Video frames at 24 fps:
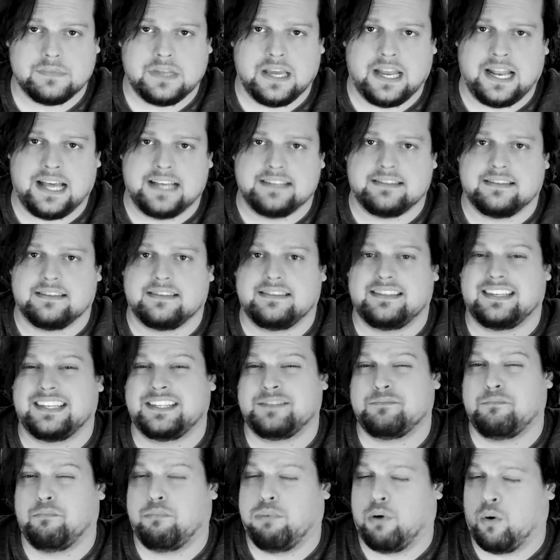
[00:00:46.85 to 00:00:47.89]
It has a
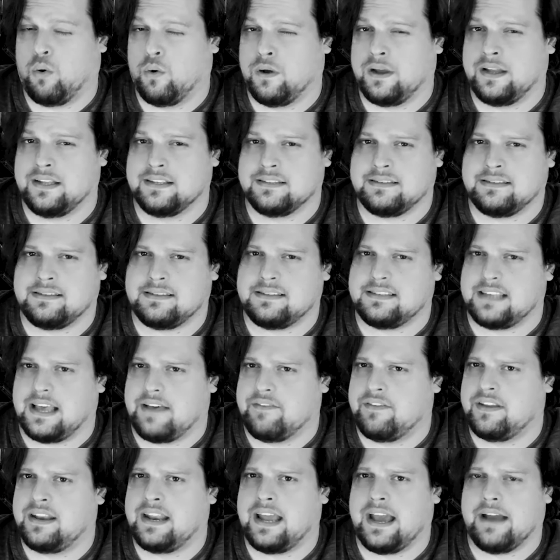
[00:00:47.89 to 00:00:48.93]

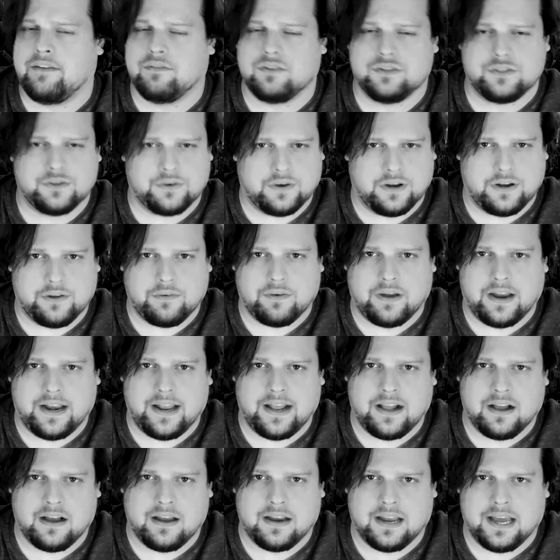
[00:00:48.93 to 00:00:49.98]
6.7 average critic
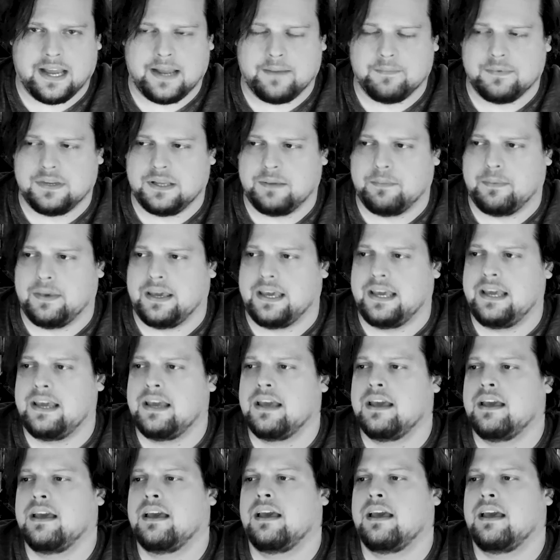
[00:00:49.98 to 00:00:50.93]
rating on IMDb,